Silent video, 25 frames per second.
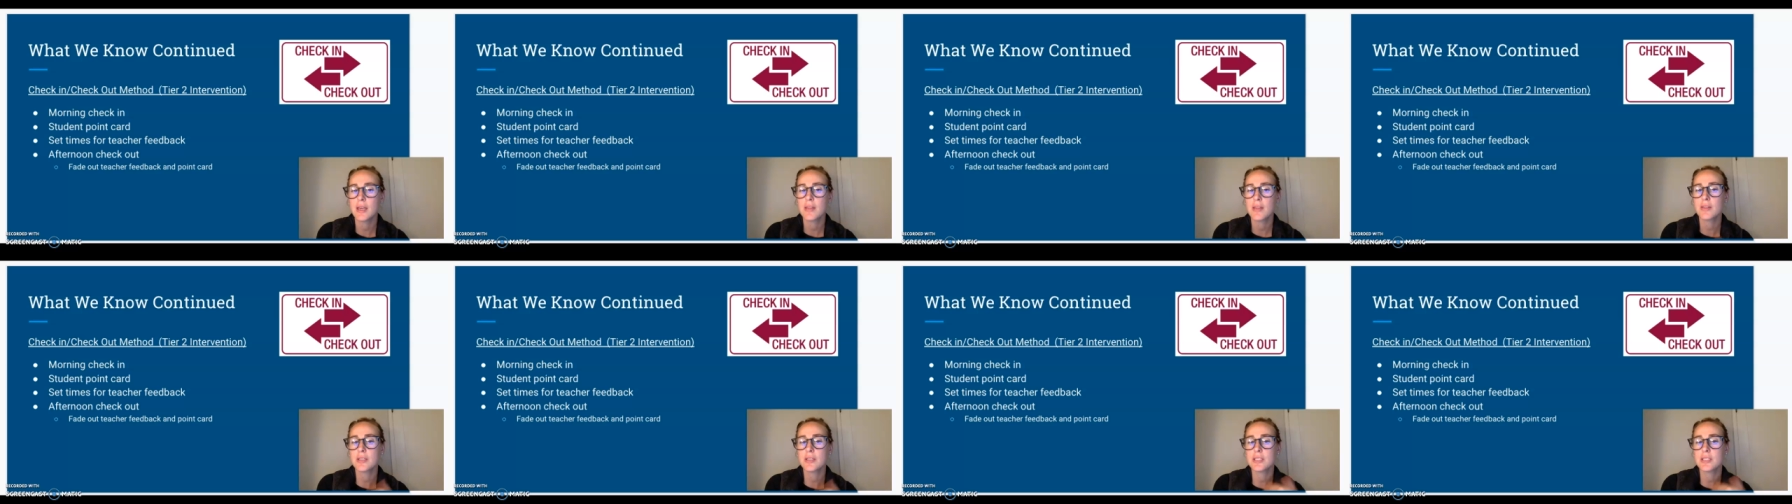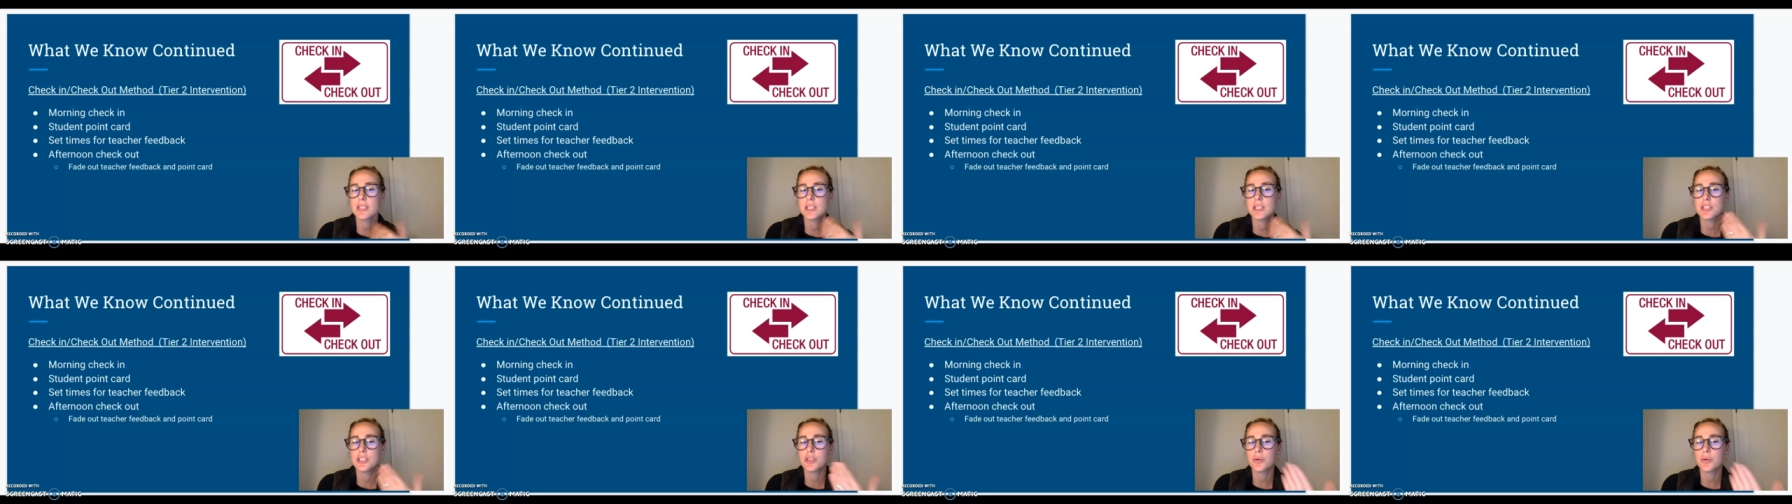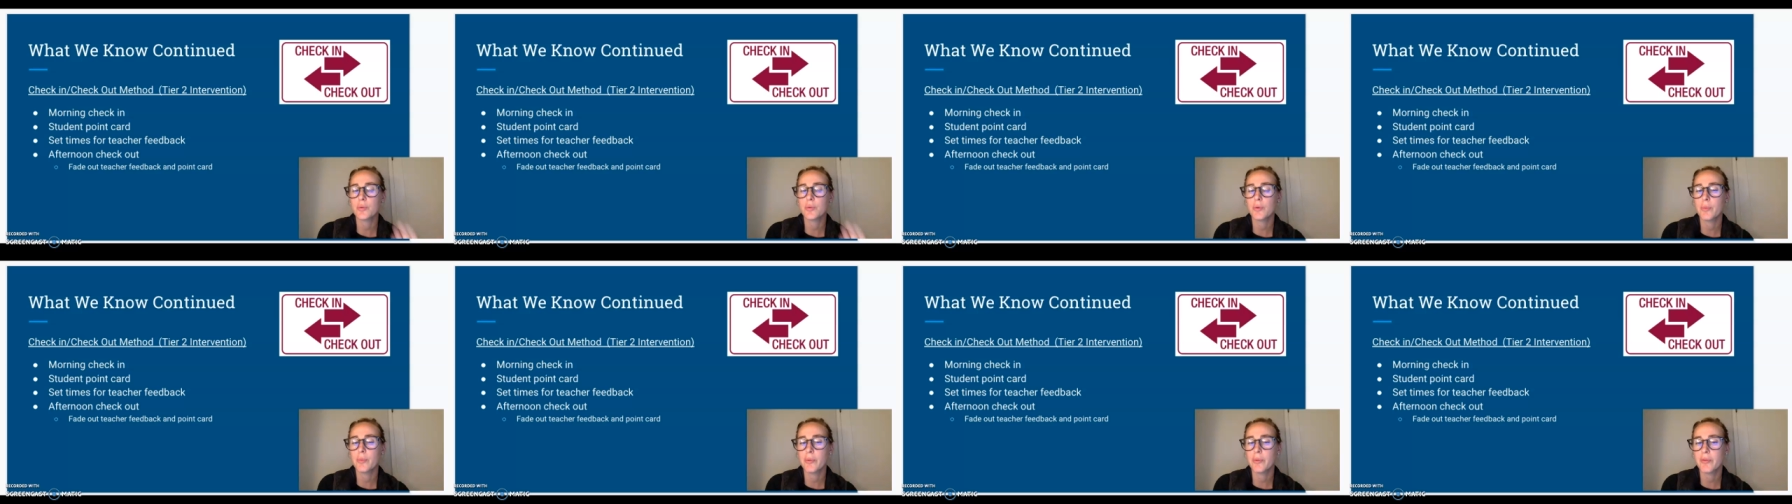the teacher
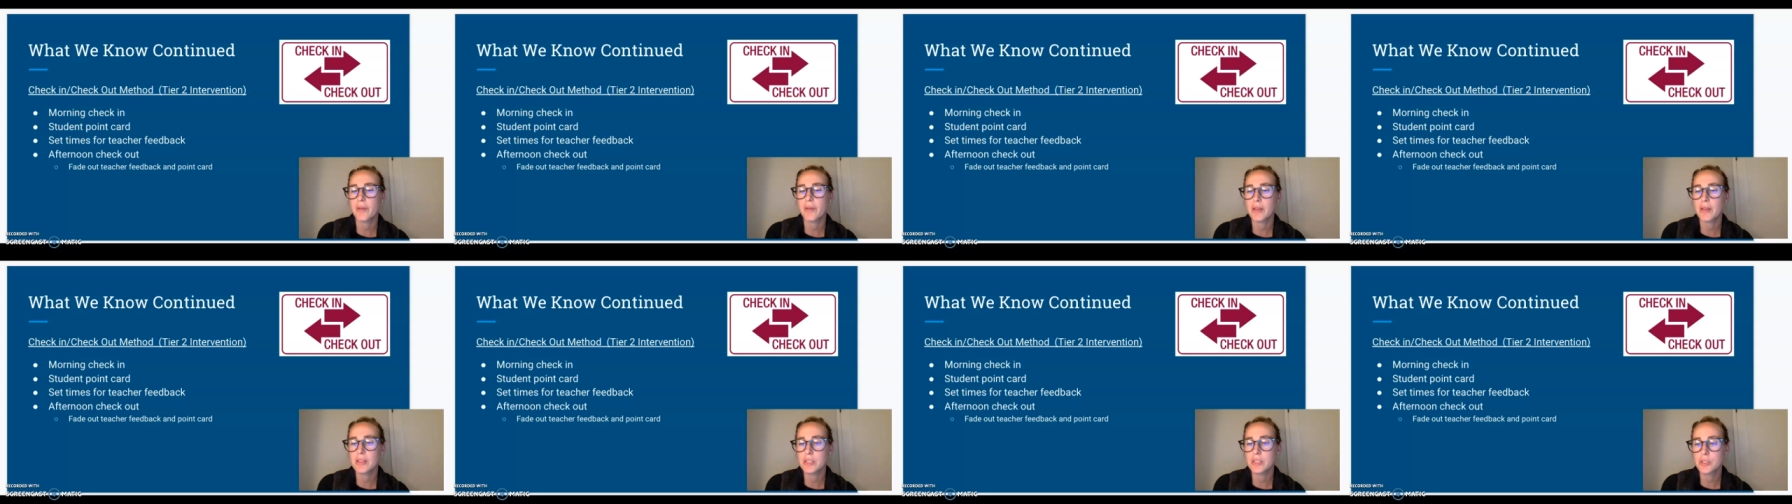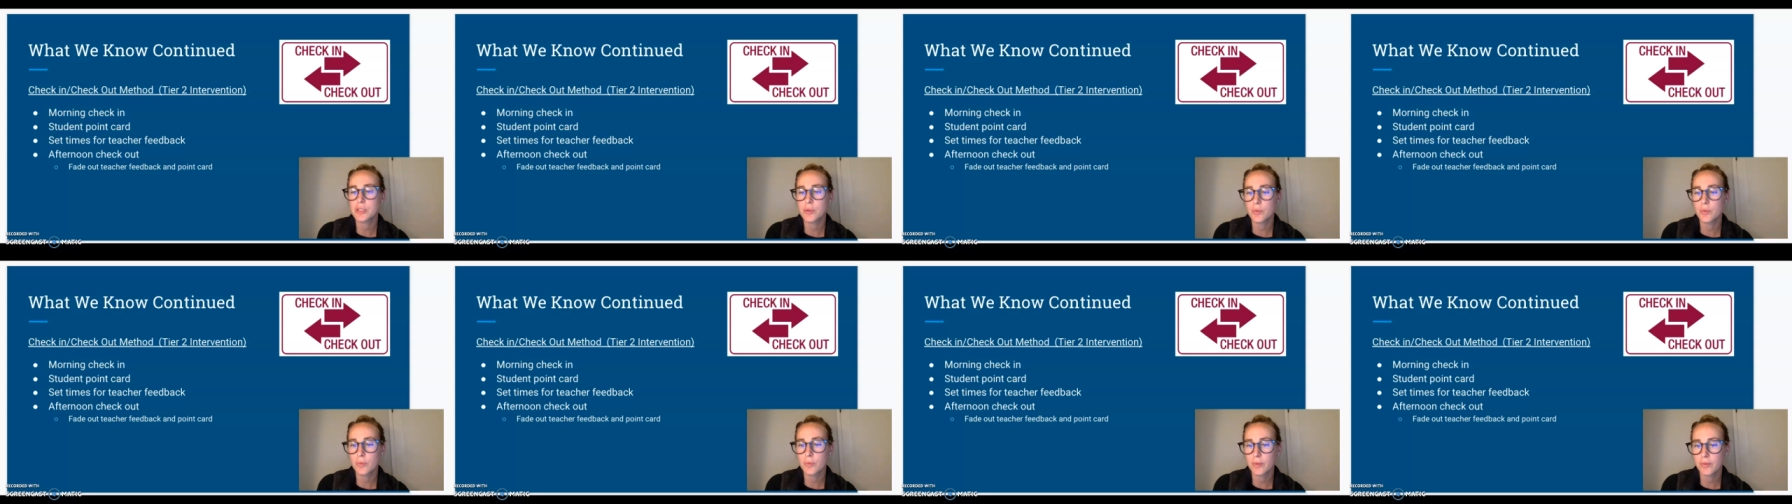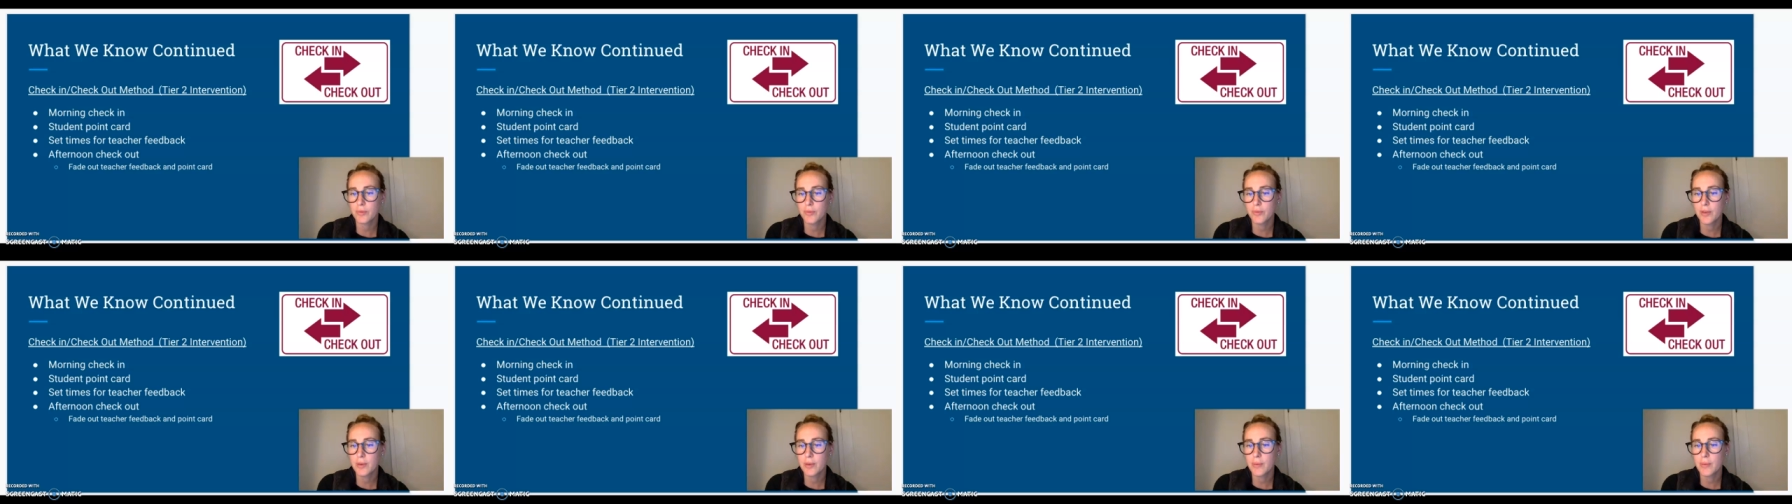will provide the student
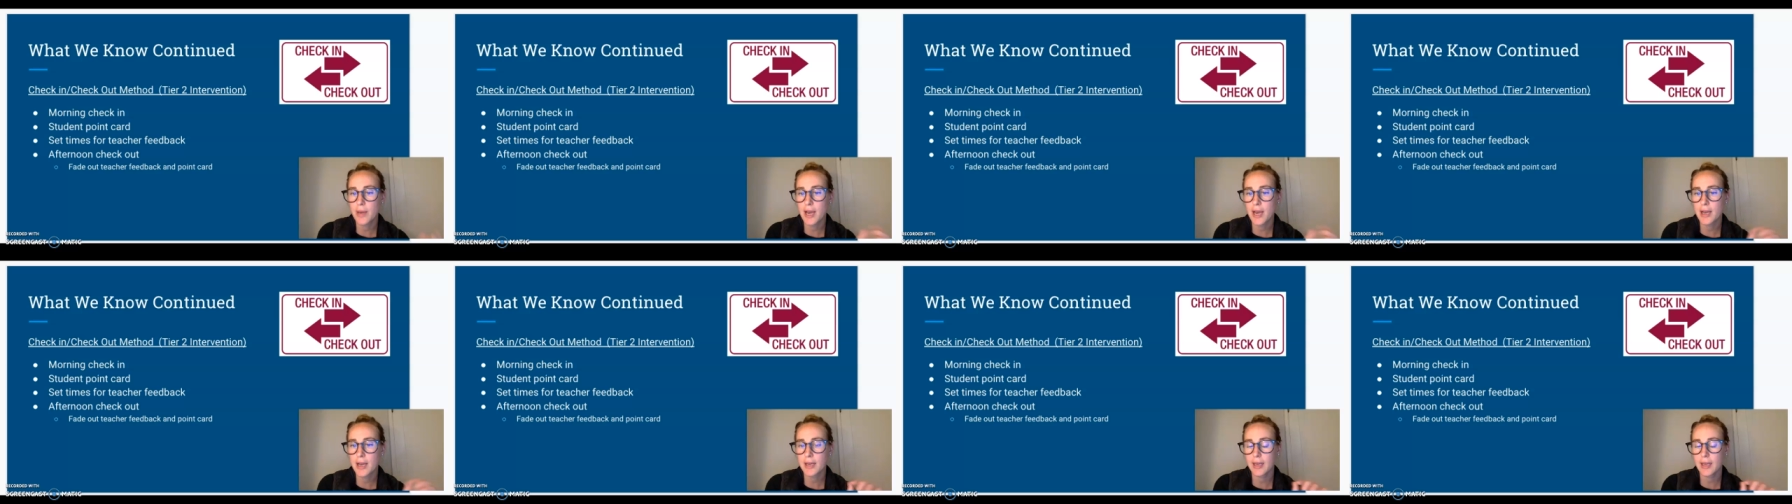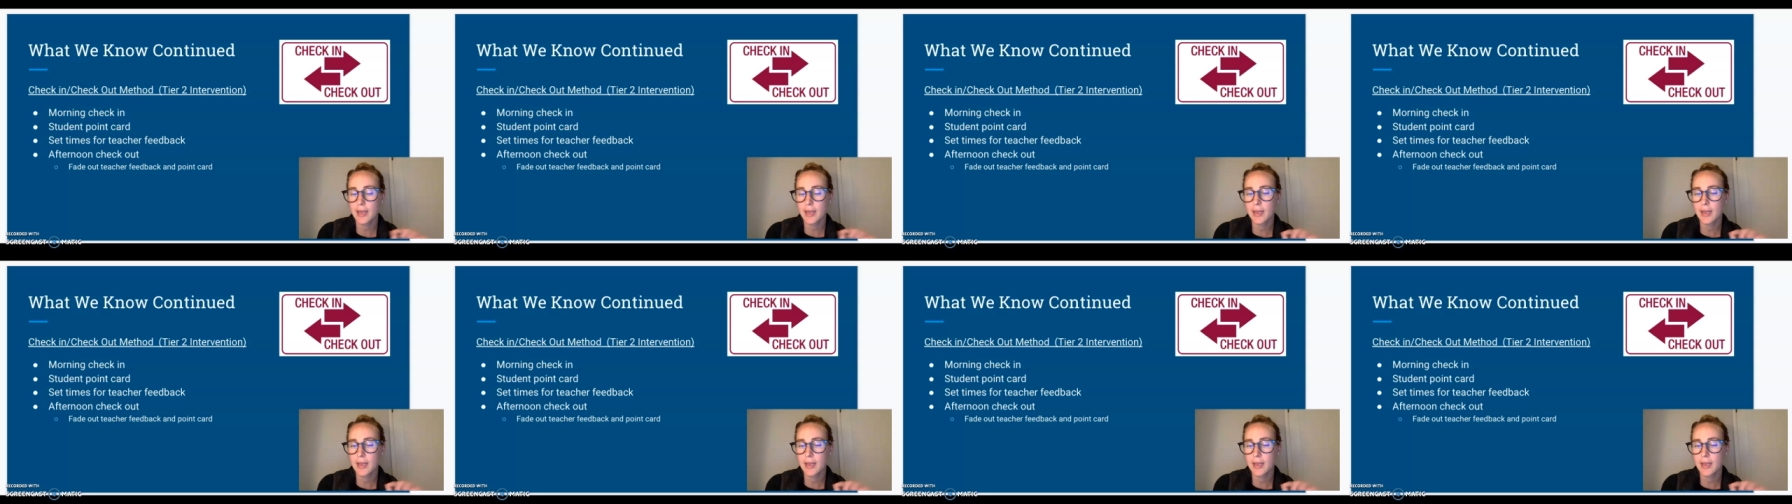with feedback